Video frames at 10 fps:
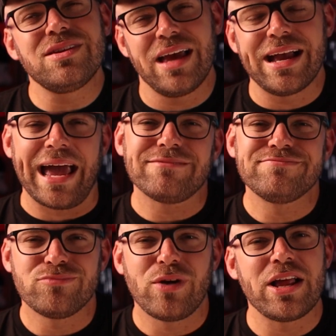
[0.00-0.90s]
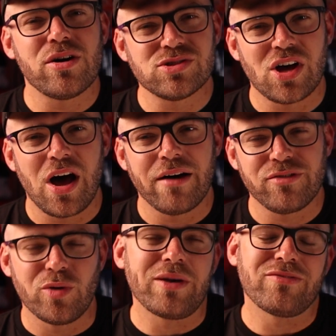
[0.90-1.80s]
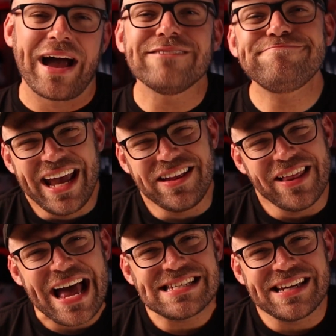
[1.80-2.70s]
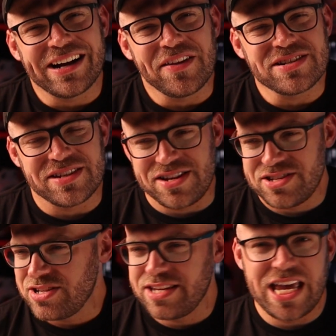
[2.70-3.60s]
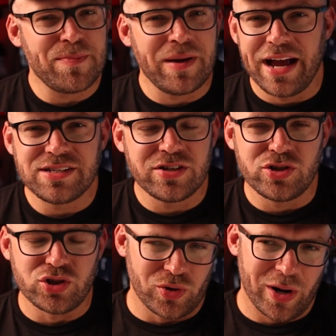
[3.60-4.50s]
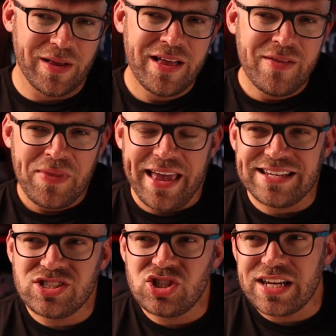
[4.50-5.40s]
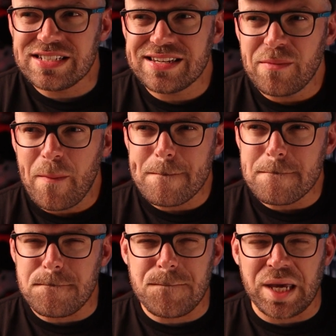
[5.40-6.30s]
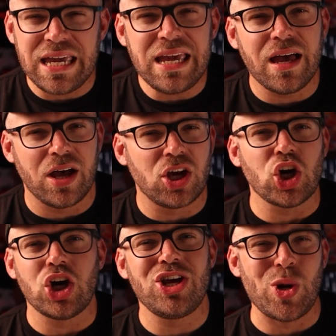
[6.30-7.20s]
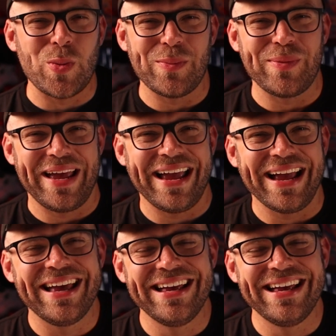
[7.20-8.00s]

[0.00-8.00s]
again, radio's off, you'll be fine. And the last thing on this list, just to keep it nice and short, is just be a good human being.